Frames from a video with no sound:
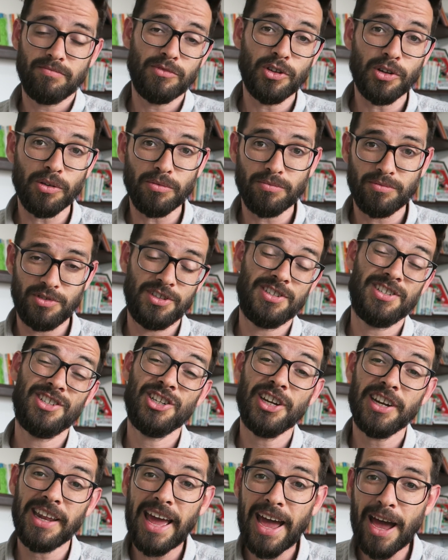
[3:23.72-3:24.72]
You know,
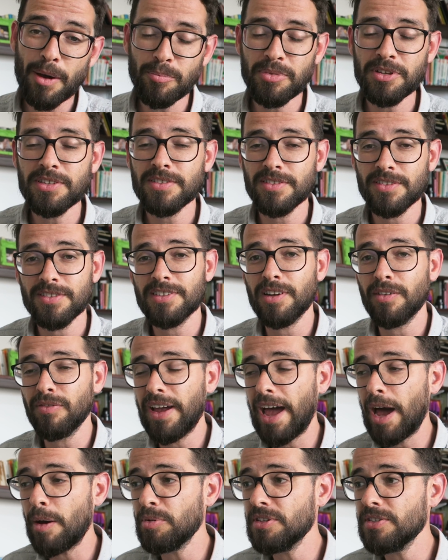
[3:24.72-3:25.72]
shit happens, stuff
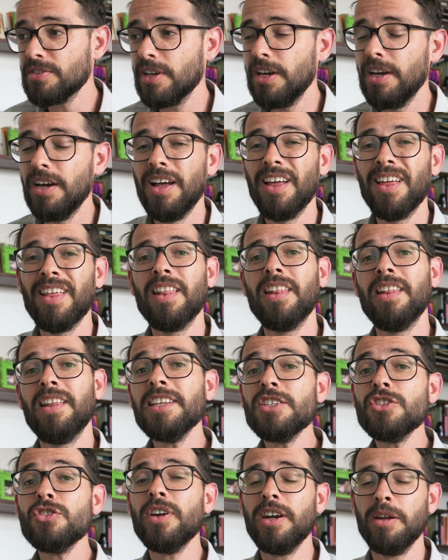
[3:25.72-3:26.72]
happens.
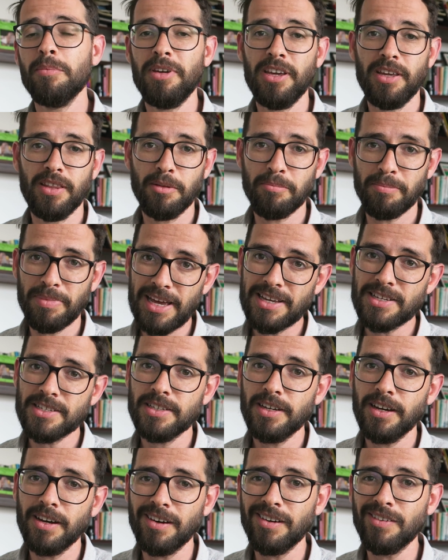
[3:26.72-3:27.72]
Let's try to make the
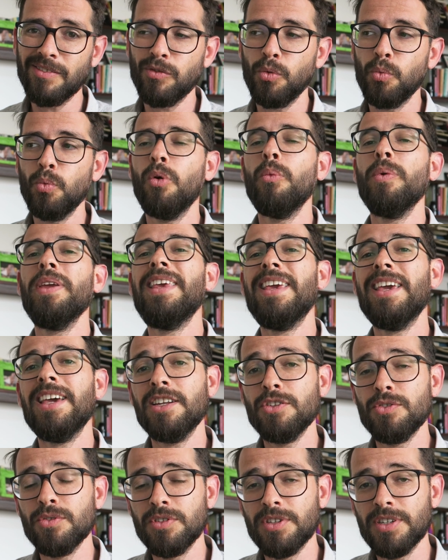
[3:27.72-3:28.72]
best of what we
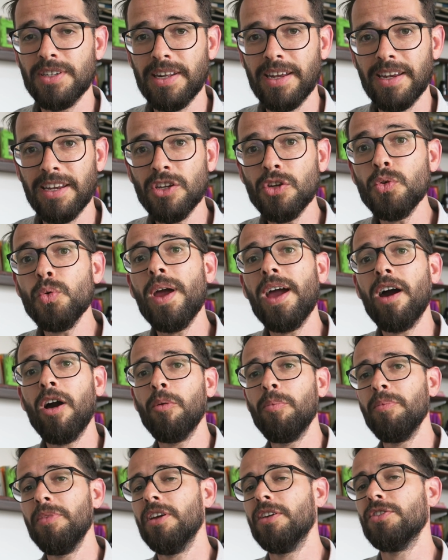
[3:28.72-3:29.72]
can do today. You
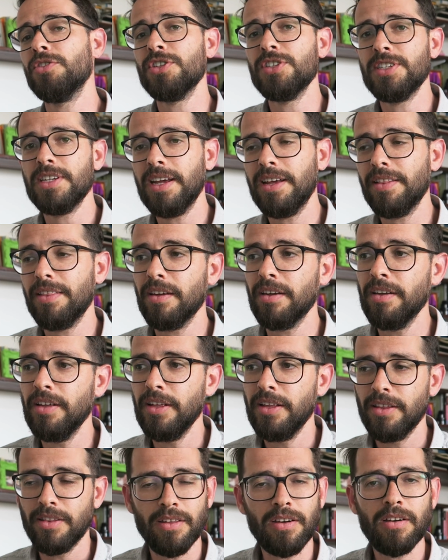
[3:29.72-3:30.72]
help me understand
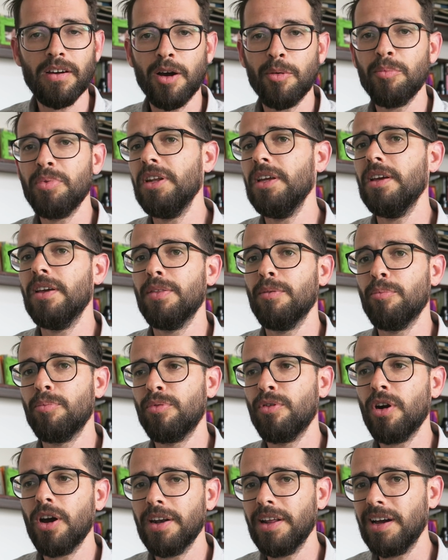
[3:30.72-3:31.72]
the company and the
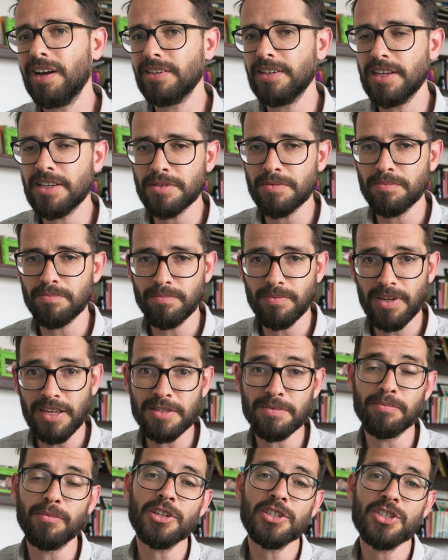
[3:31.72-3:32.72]
product as
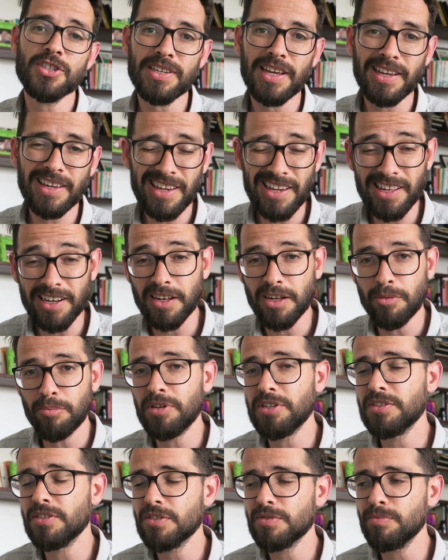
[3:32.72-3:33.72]
much as I can and the
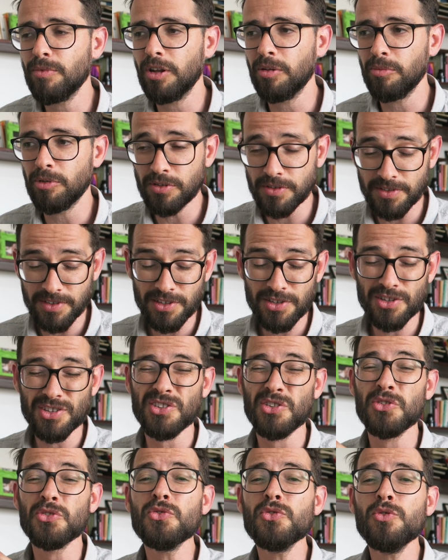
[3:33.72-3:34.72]
business model, because this is
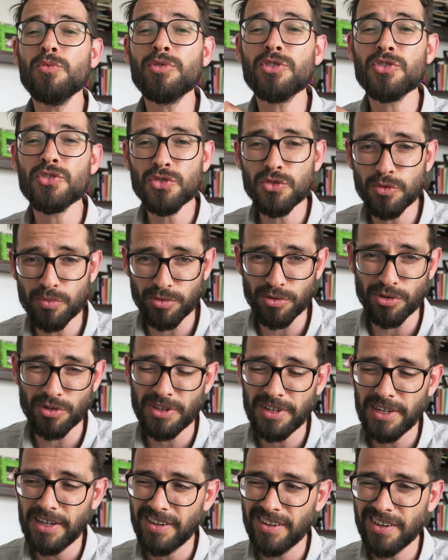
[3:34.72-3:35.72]
a super, super
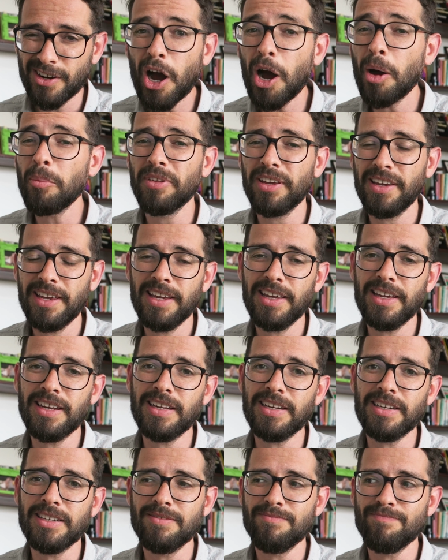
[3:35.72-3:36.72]

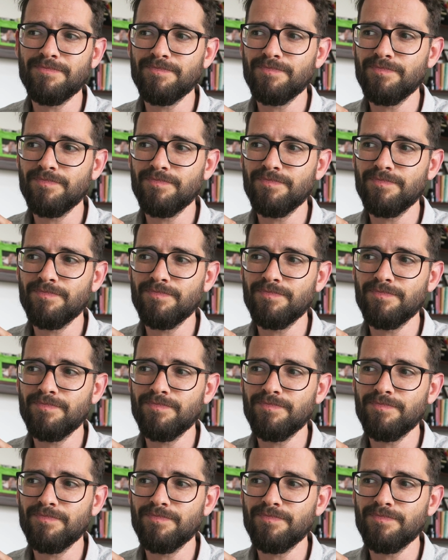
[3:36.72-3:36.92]
complicated